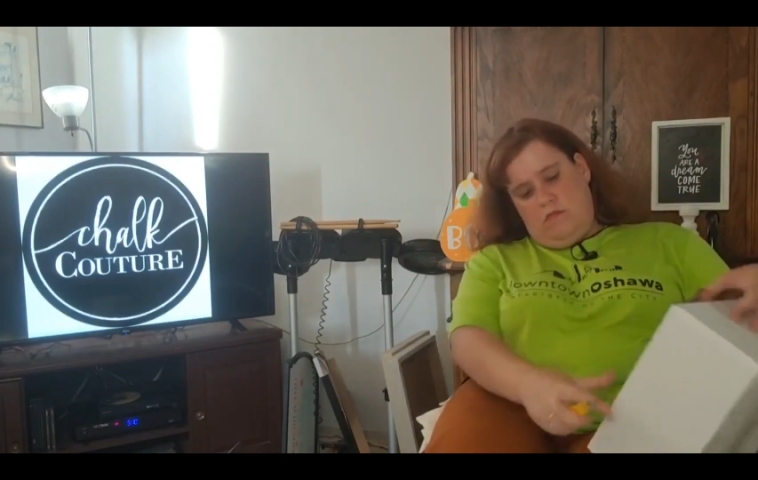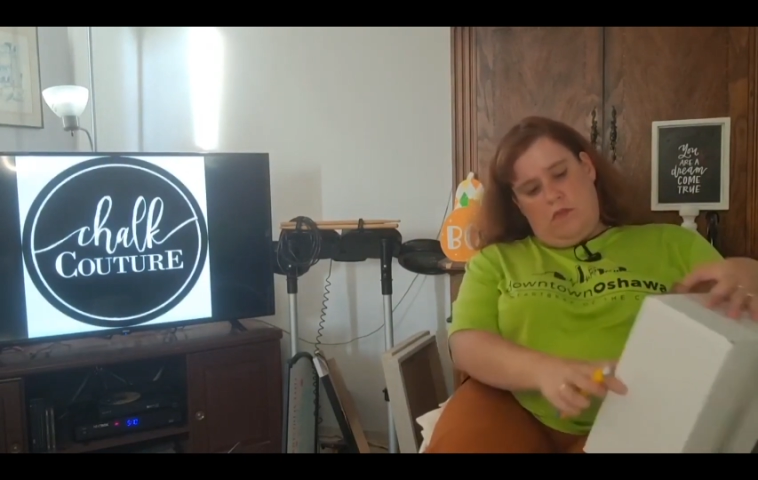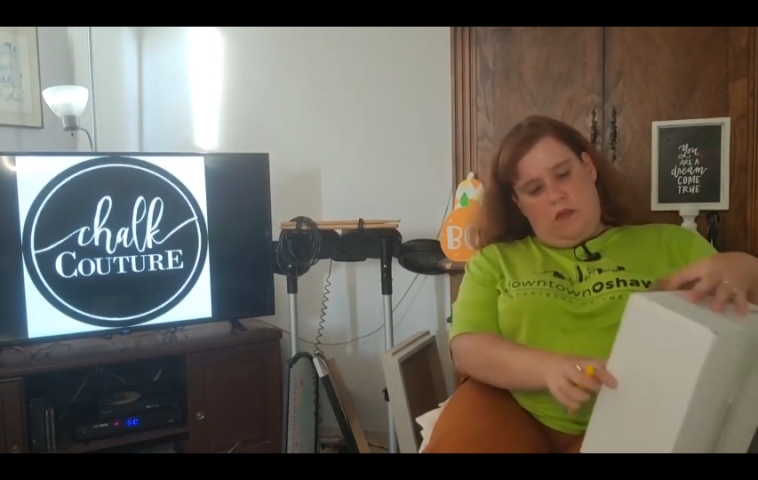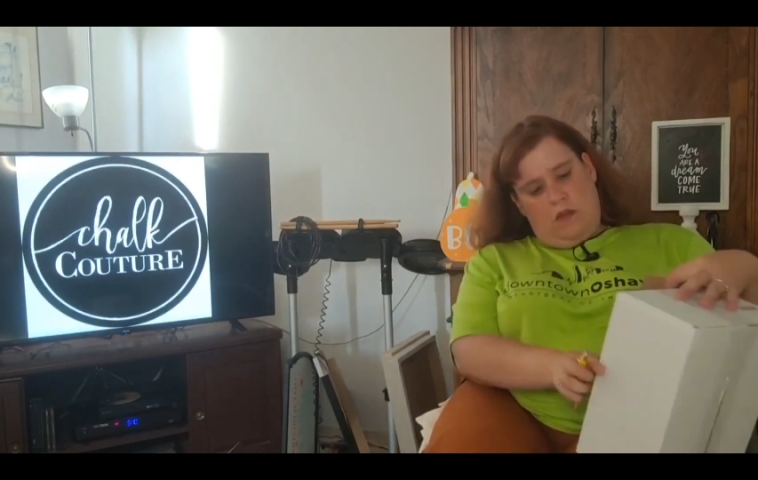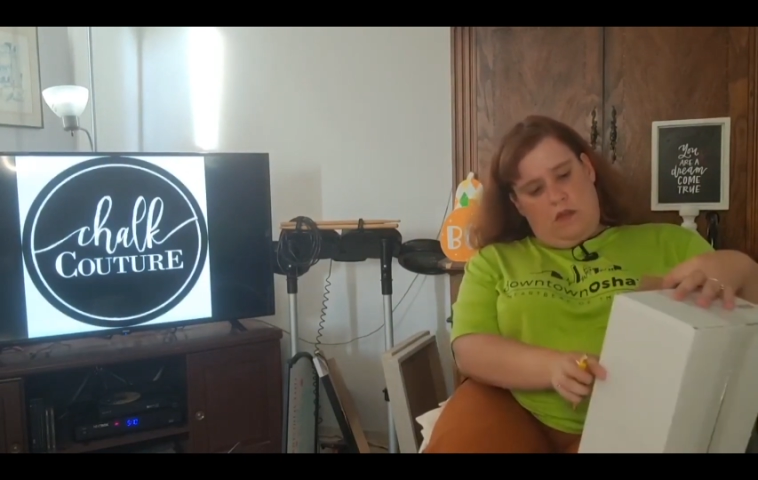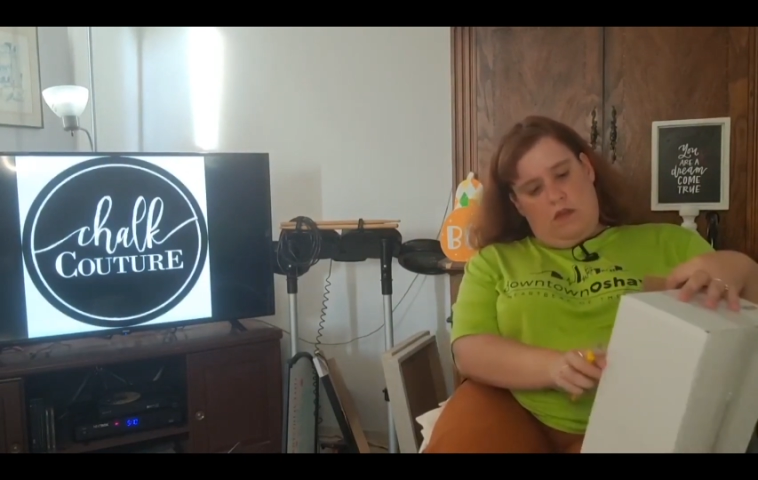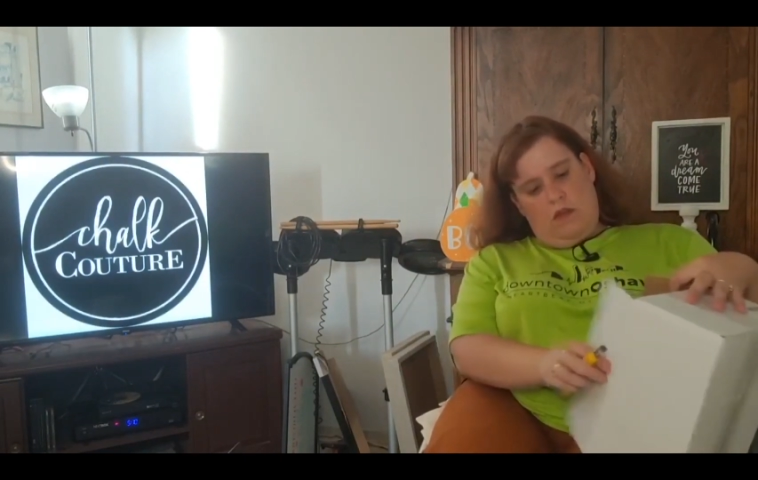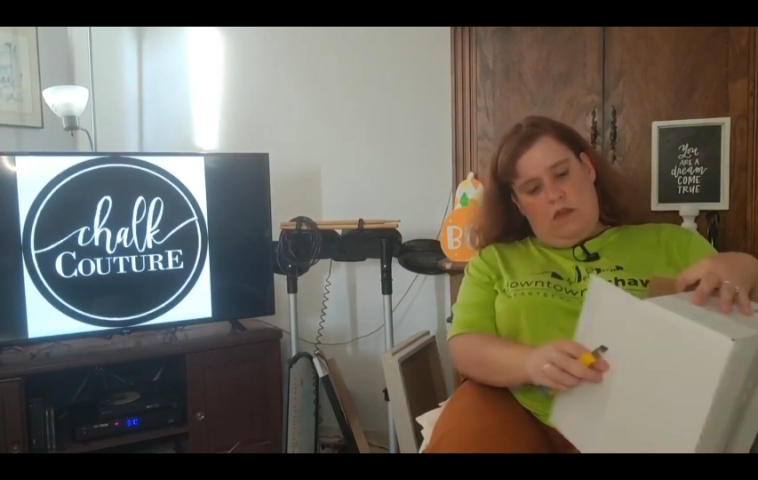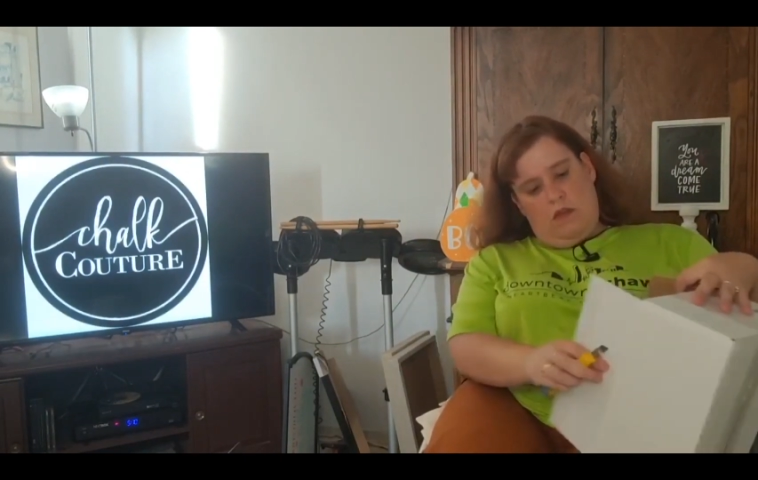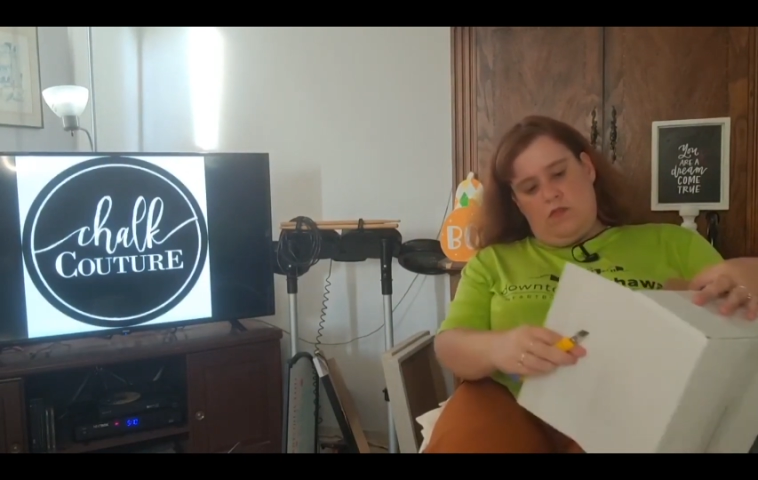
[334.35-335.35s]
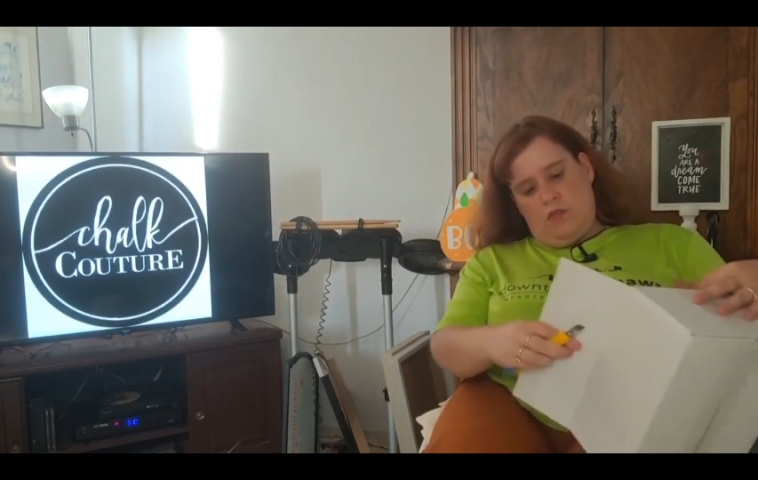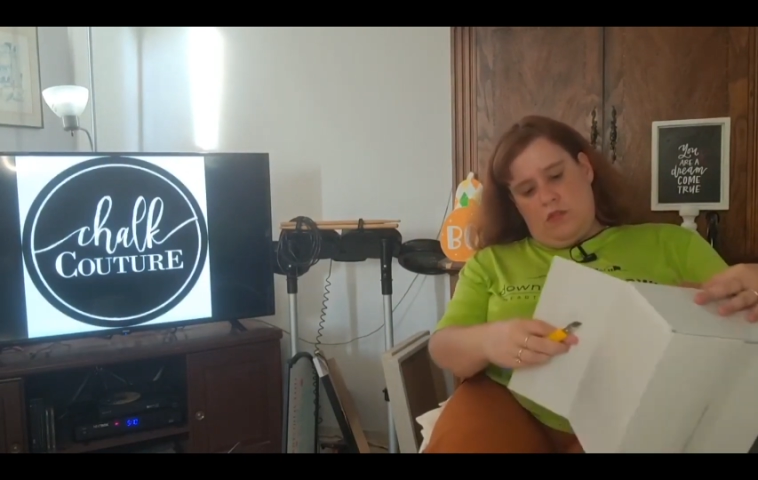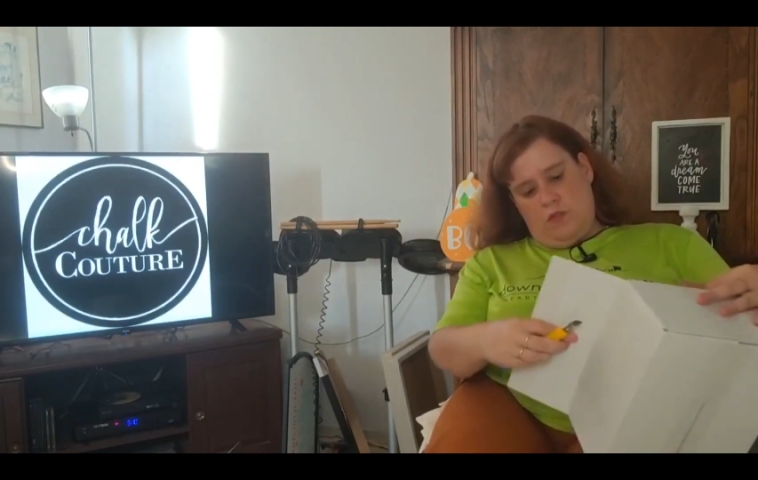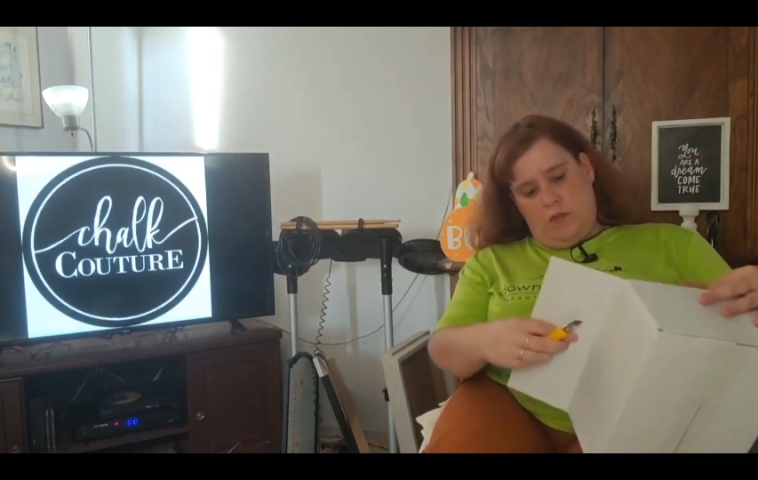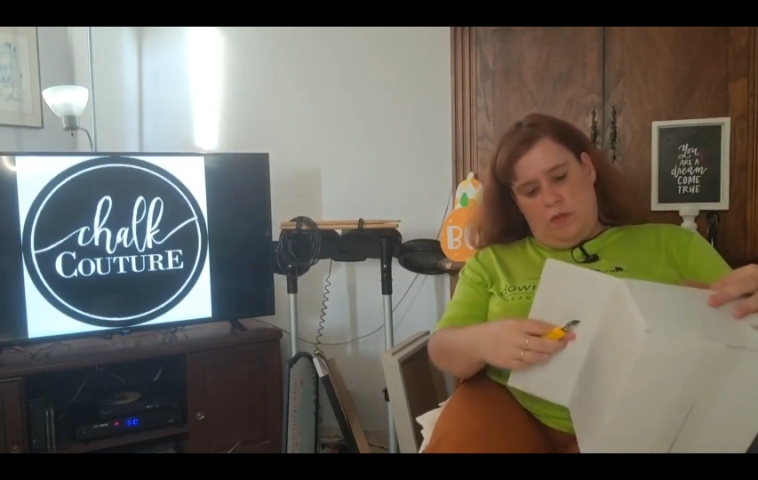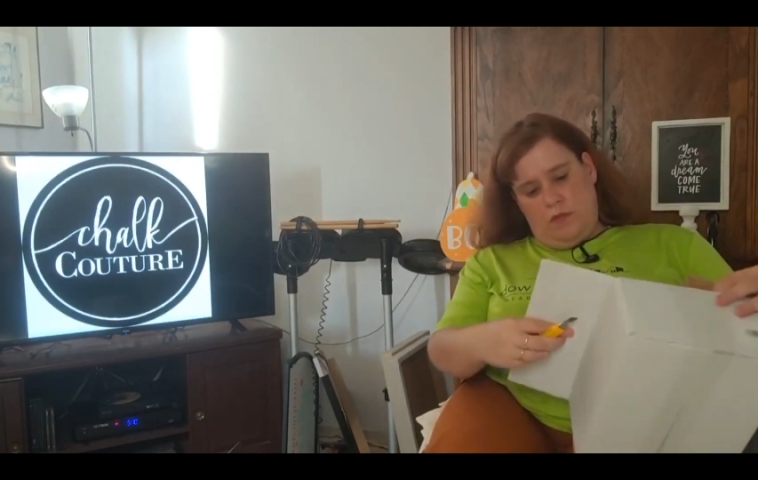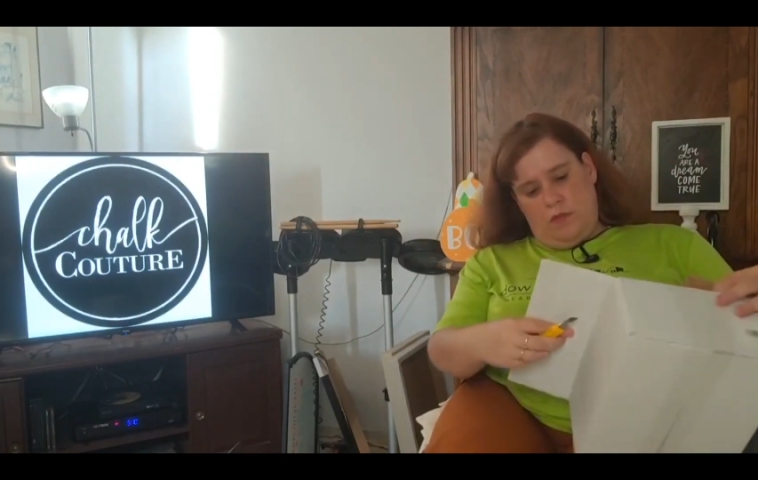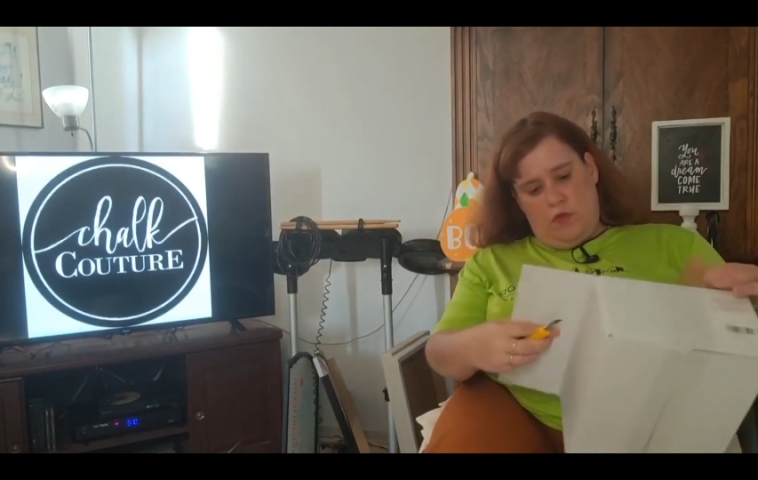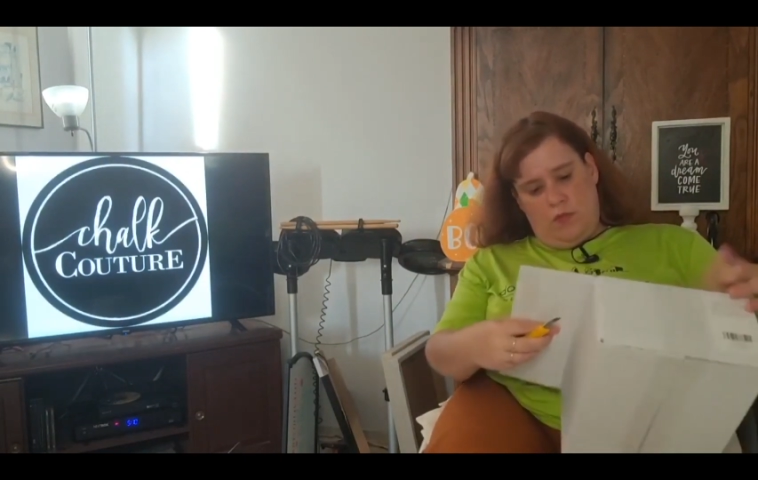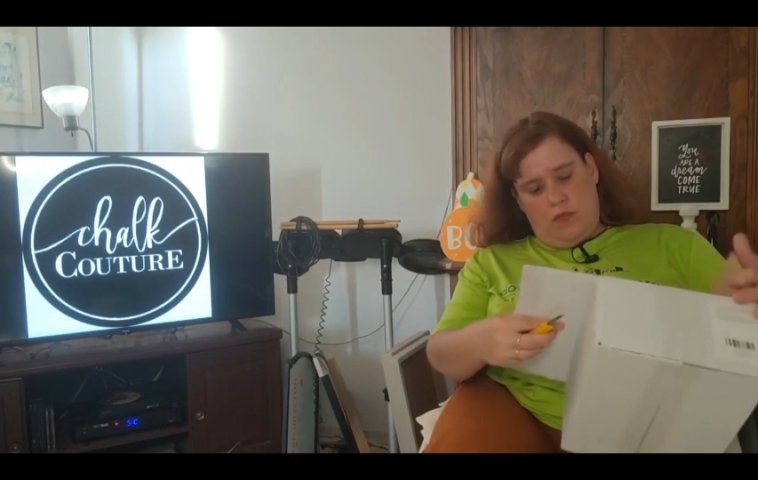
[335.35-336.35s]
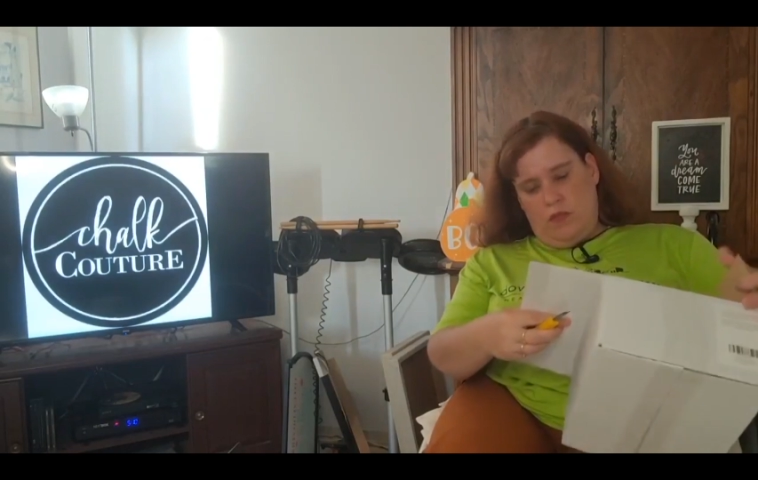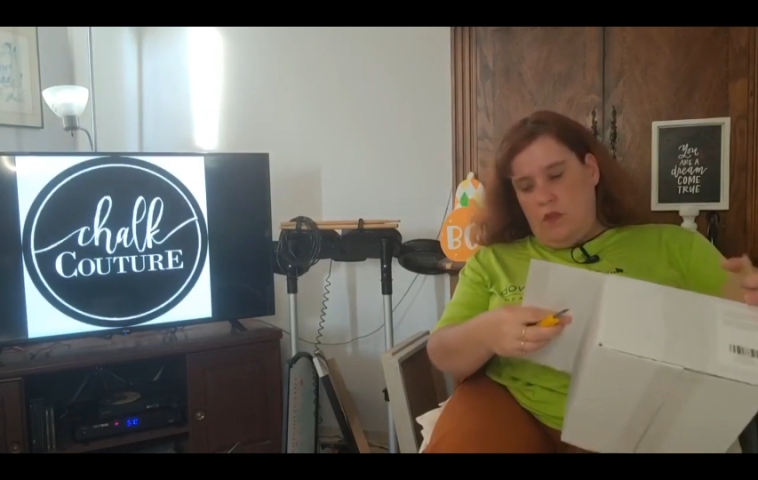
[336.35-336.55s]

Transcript: Yeah, it's reusable. Oops.